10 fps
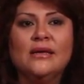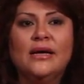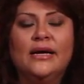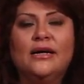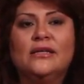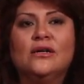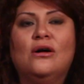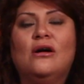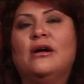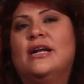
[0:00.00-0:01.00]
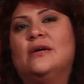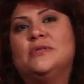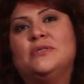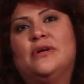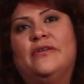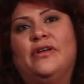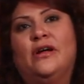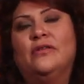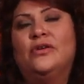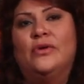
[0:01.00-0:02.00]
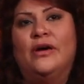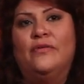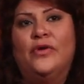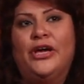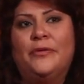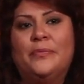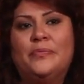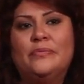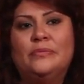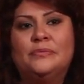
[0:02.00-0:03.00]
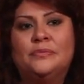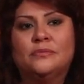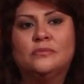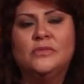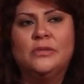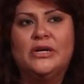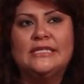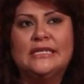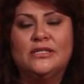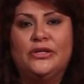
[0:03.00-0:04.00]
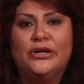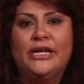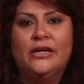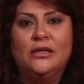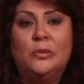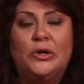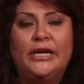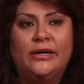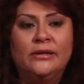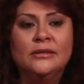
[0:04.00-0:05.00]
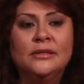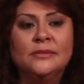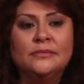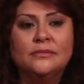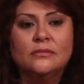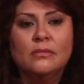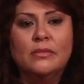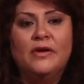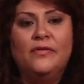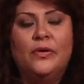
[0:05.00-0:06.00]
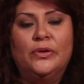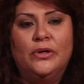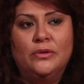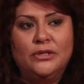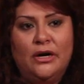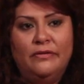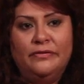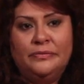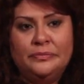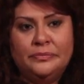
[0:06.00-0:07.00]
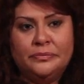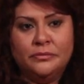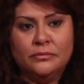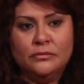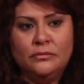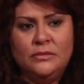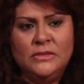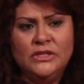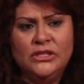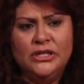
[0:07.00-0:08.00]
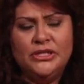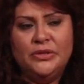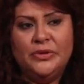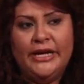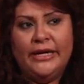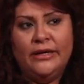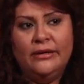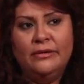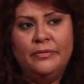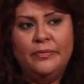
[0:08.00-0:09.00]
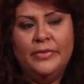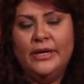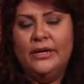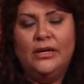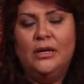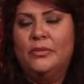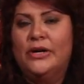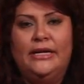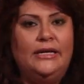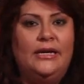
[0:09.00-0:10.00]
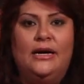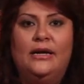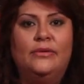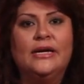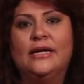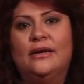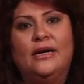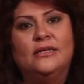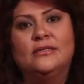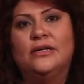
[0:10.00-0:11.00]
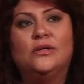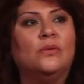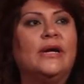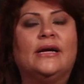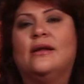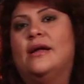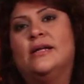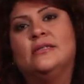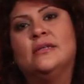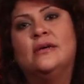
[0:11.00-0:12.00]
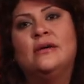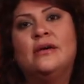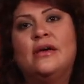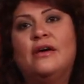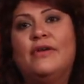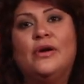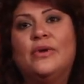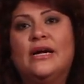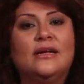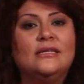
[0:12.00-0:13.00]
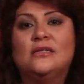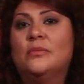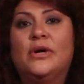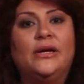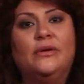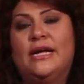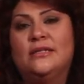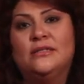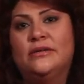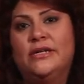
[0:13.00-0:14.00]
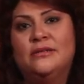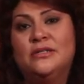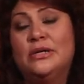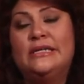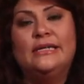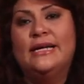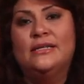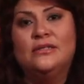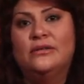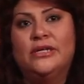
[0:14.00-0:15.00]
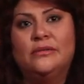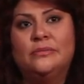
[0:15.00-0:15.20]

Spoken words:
I got in the car and I was driving out of the driveway. It was about 6:30 in the morning. My phone goes off. It starts to ring. A number I did not recognize. If I don't recognize a number, I don't answer it. So I didn't answer it.